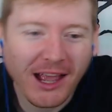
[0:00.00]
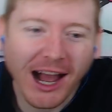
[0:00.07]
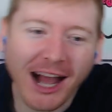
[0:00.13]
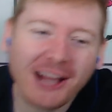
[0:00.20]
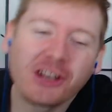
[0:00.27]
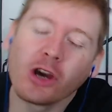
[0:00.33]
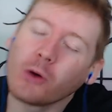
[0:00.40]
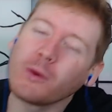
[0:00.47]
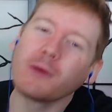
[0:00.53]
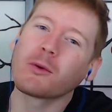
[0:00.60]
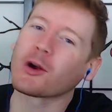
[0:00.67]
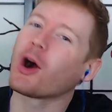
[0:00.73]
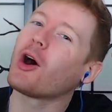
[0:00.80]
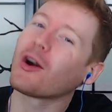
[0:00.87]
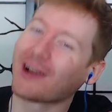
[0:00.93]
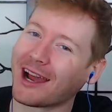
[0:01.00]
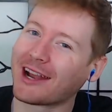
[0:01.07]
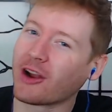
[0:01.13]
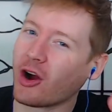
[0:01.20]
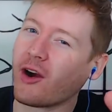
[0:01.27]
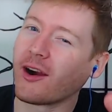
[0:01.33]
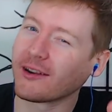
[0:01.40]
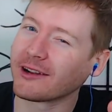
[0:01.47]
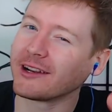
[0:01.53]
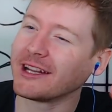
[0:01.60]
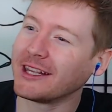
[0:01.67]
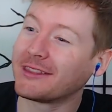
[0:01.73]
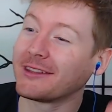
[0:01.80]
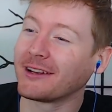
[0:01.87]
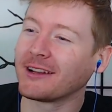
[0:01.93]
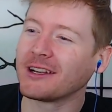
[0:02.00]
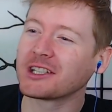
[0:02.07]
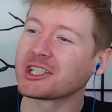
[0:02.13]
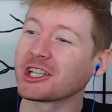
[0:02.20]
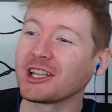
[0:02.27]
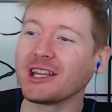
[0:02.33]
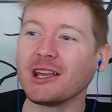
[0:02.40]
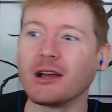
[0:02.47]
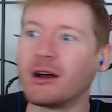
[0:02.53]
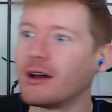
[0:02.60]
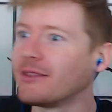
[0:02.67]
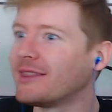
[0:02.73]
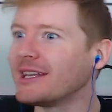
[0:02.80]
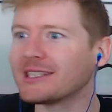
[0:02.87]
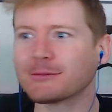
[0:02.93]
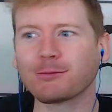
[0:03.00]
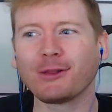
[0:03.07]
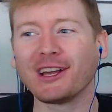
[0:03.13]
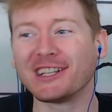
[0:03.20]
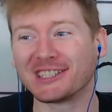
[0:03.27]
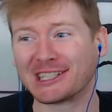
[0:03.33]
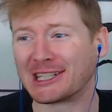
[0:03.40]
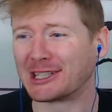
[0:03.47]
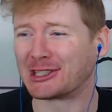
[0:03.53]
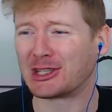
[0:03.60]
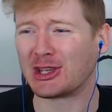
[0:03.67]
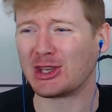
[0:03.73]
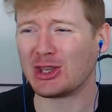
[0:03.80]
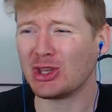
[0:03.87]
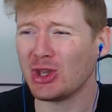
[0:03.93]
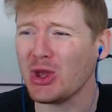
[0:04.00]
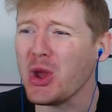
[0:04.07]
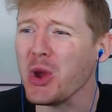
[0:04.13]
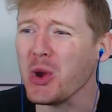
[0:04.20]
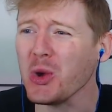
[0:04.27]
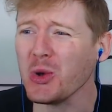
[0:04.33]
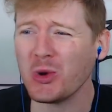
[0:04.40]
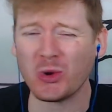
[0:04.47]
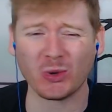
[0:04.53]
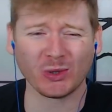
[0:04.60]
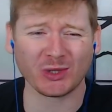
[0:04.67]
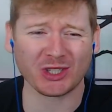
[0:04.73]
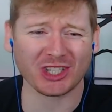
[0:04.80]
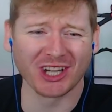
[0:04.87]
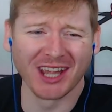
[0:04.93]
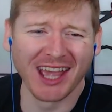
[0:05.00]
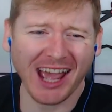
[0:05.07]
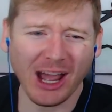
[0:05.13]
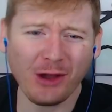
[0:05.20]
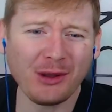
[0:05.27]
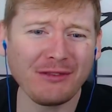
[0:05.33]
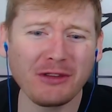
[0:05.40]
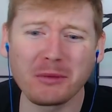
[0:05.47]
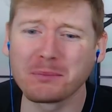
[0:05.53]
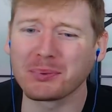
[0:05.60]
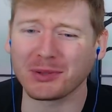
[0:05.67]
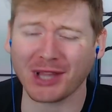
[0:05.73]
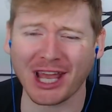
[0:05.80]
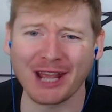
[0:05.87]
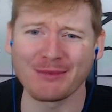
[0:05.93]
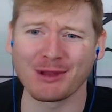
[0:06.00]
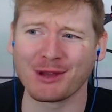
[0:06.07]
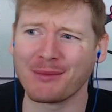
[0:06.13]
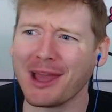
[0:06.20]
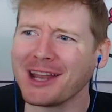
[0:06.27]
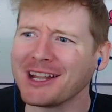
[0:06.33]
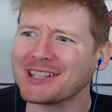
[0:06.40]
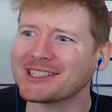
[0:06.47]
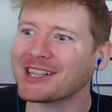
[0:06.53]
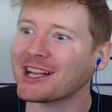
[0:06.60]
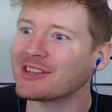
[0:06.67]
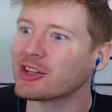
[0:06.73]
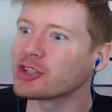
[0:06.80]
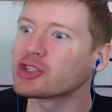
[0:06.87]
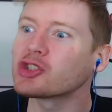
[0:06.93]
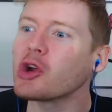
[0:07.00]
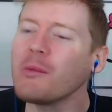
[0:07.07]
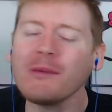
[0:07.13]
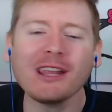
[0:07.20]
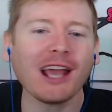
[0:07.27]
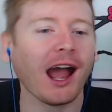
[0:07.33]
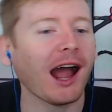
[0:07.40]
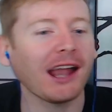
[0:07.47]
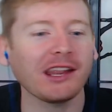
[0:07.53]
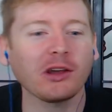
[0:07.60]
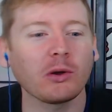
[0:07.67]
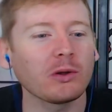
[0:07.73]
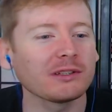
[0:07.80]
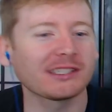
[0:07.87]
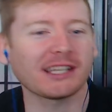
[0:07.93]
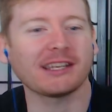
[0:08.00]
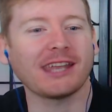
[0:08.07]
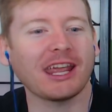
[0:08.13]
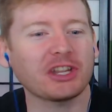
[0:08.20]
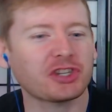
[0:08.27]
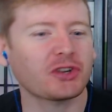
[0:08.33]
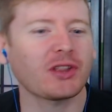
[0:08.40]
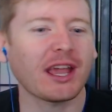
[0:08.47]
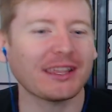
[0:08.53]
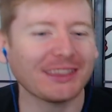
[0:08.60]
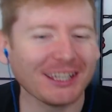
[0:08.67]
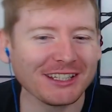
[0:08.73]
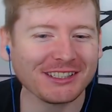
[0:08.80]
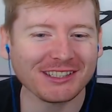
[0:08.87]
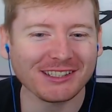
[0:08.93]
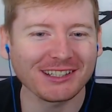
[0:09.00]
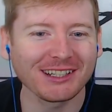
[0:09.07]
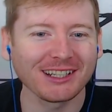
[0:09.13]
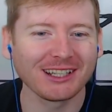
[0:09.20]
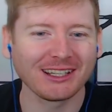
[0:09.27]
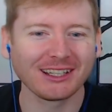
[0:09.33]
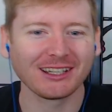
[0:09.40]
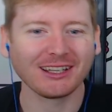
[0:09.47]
I know we were all kind of hard on Ethan initially. This place is huge. I don't even blame him. And there's so many hidey holes in nature like this. Hey boys.